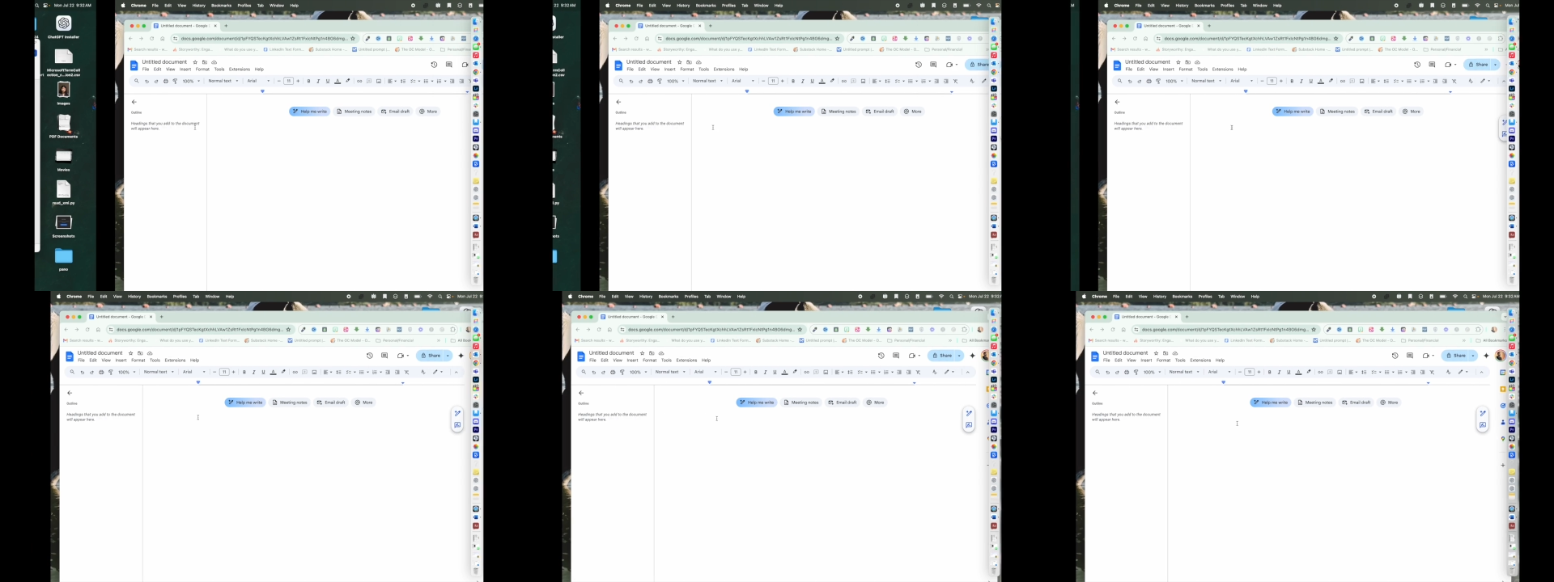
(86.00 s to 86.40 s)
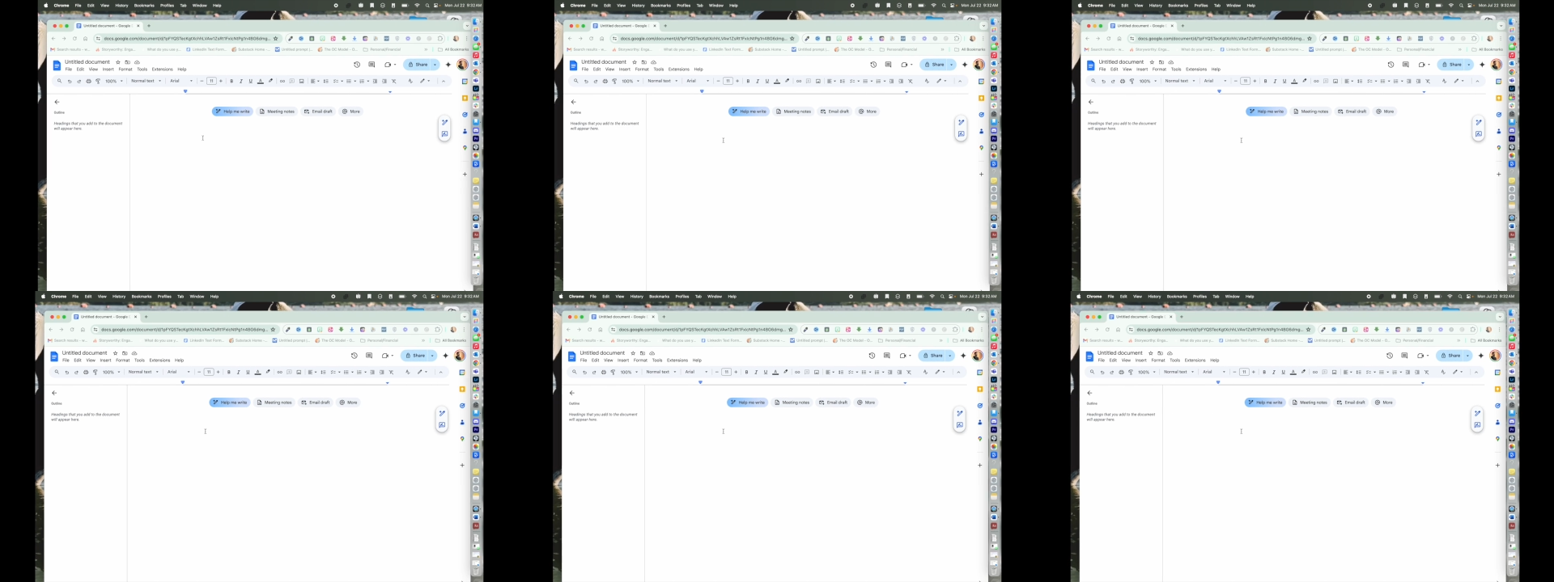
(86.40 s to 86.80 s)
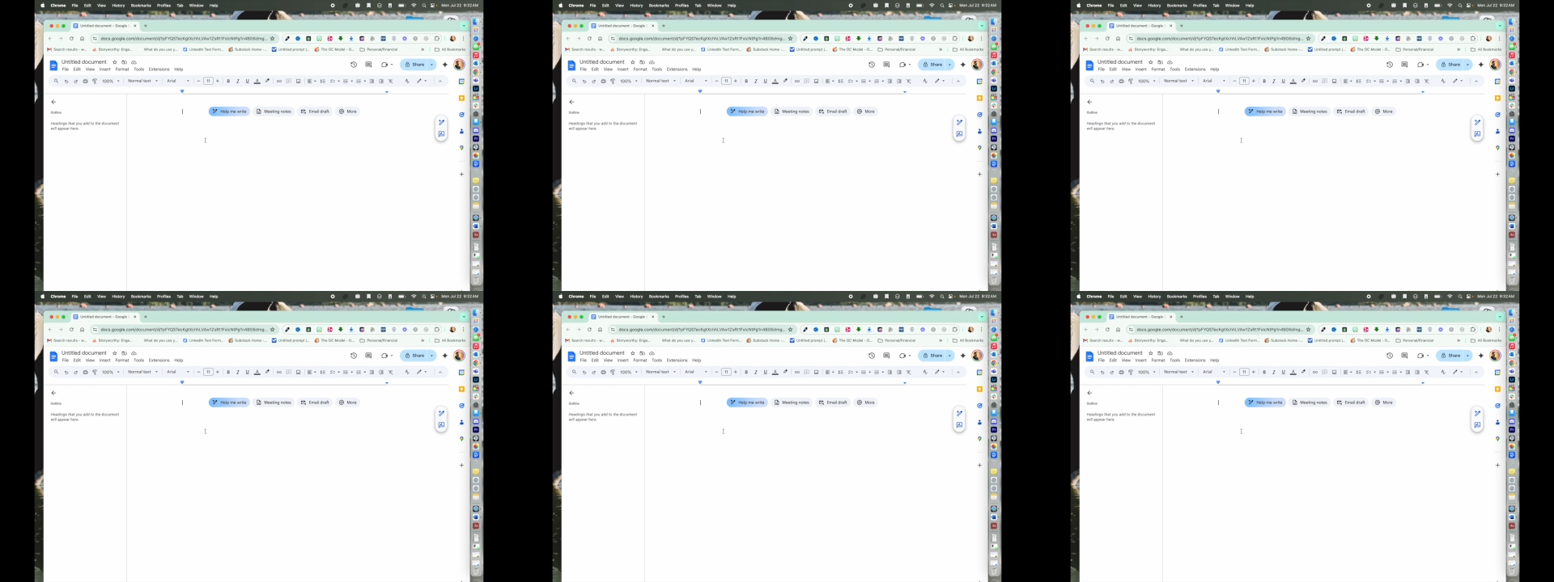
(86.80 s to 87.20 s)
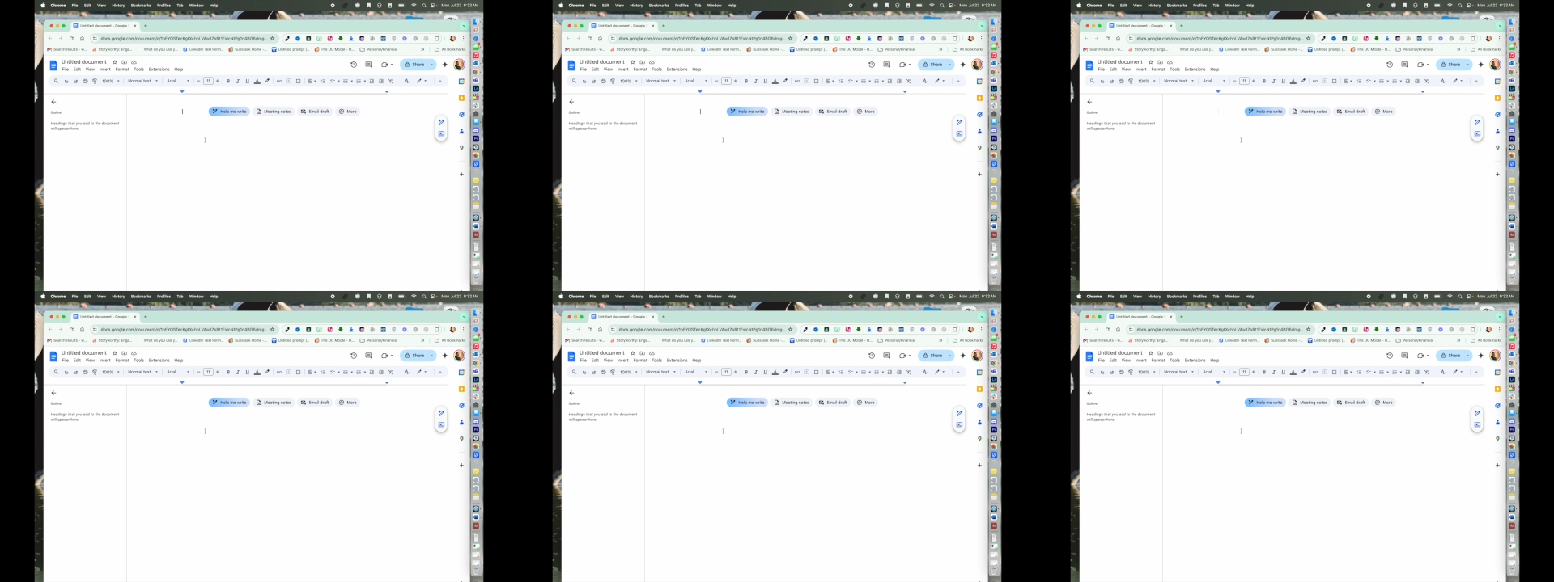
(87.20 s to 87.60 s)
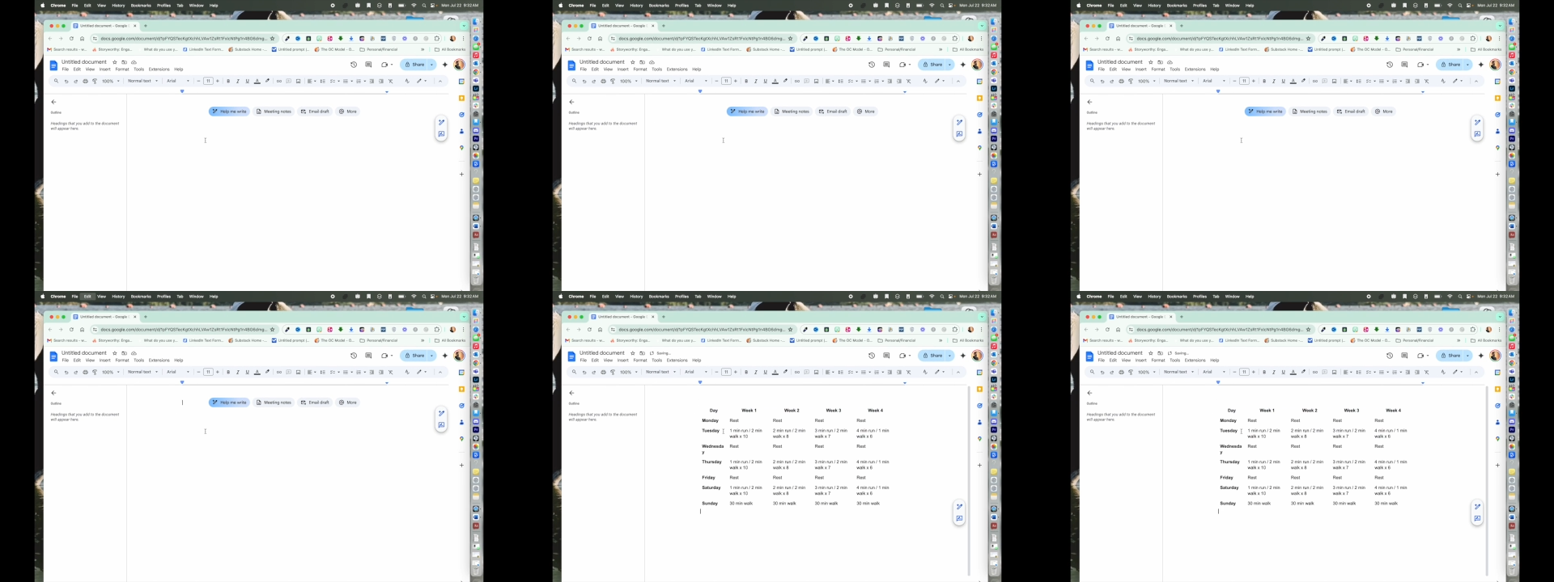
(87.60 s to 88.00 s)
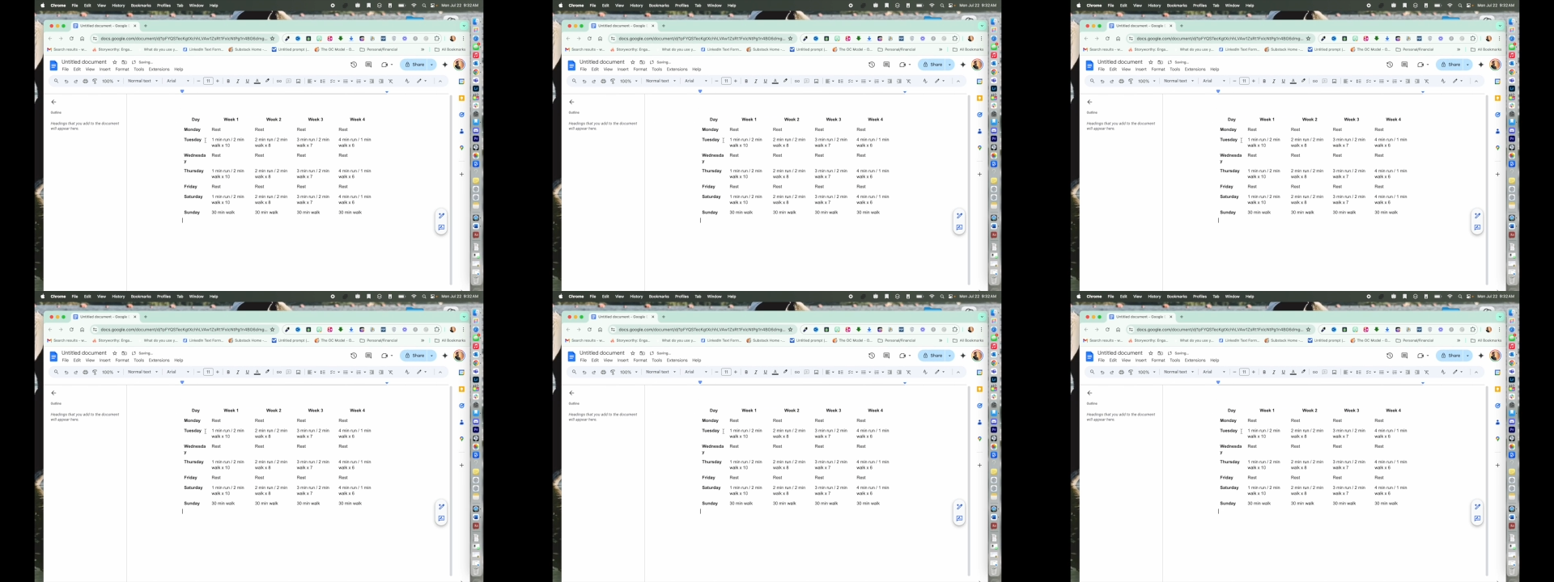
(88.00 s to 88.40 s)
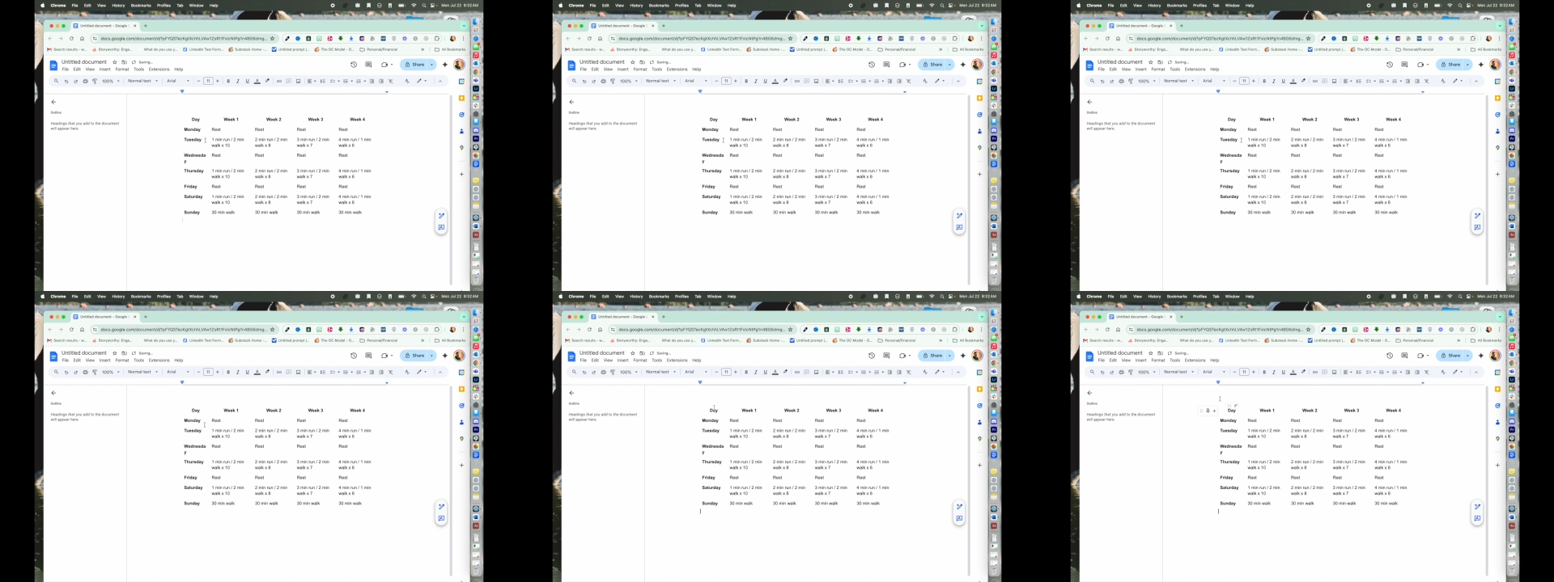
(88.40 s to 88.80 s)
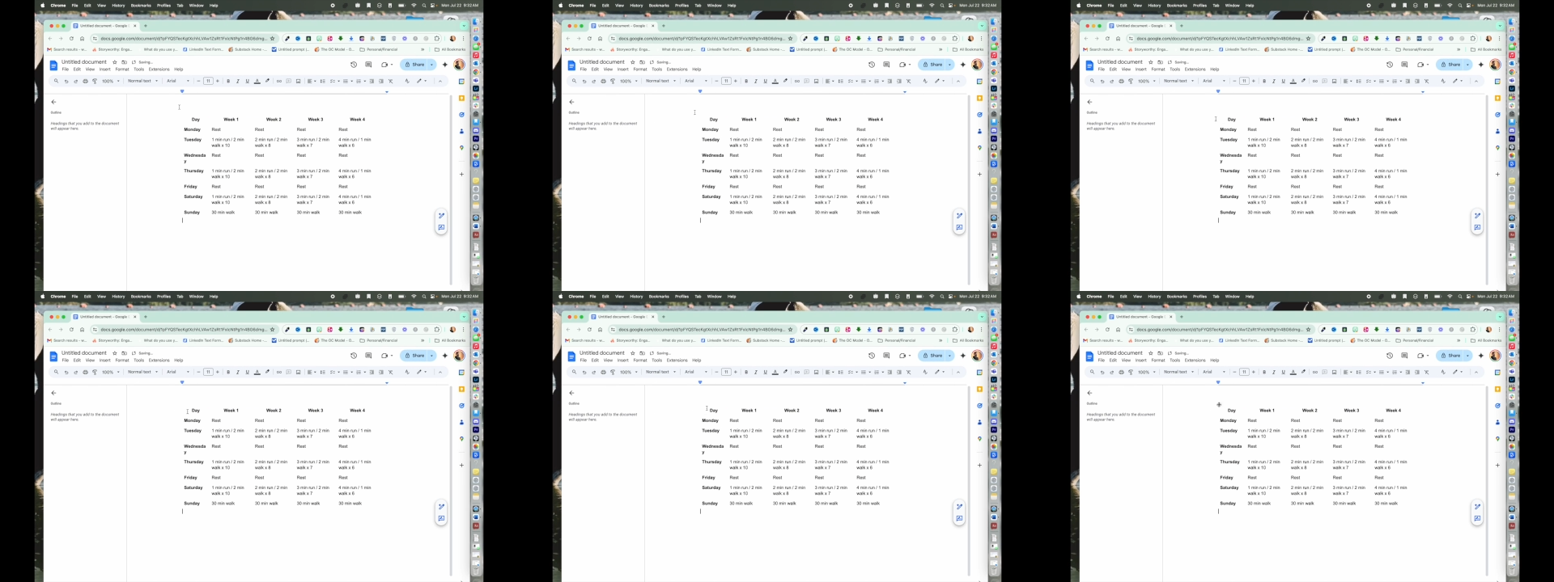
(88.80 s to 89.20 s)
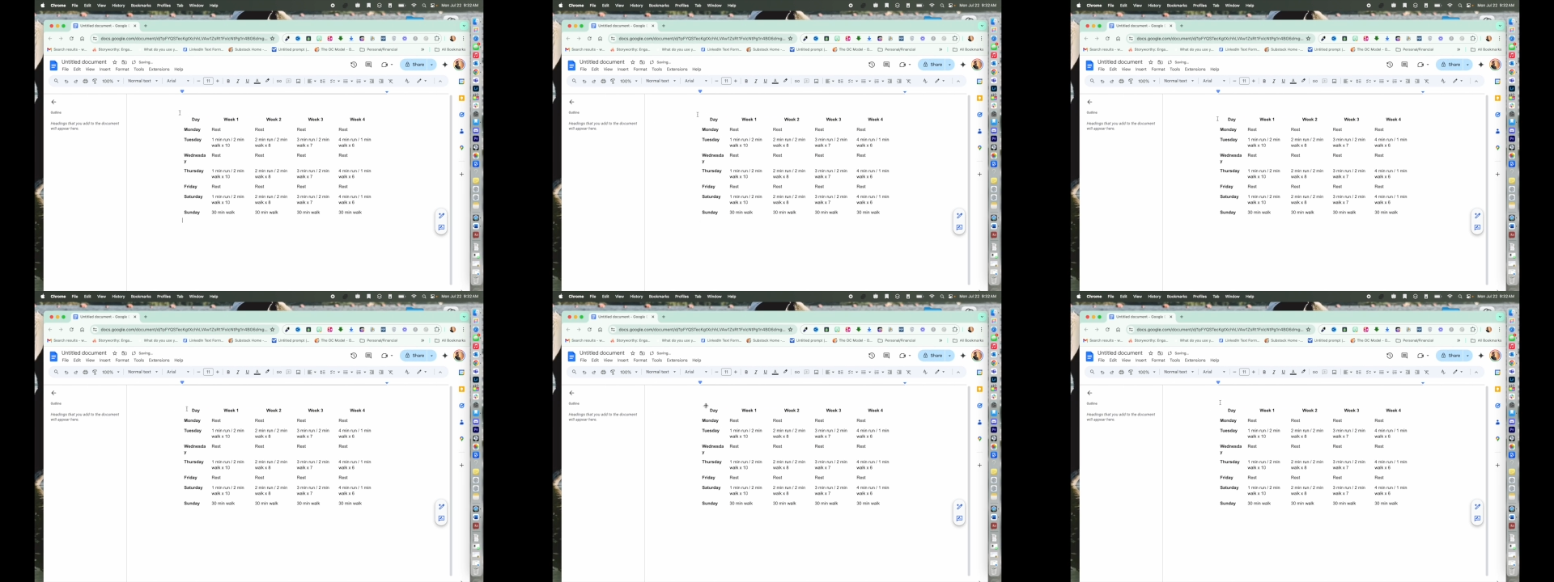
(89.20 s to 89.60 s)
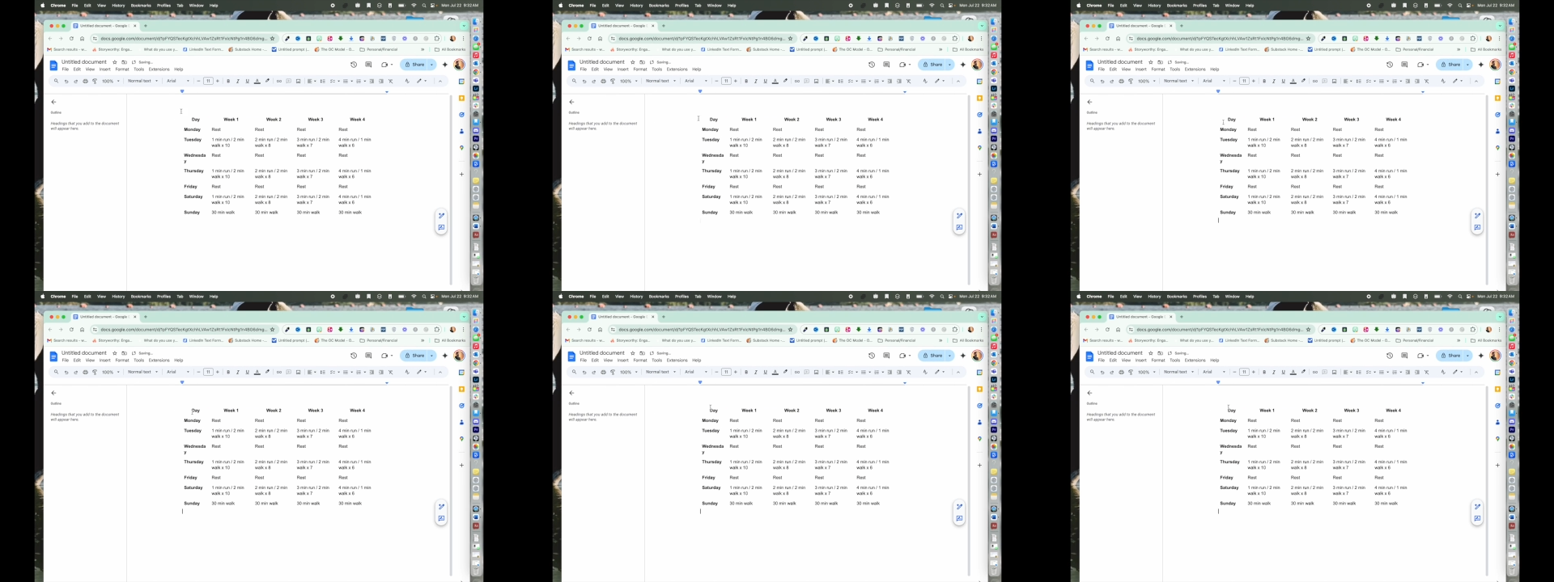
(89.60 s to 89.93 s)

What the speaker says: Nobody's mouth can be seen.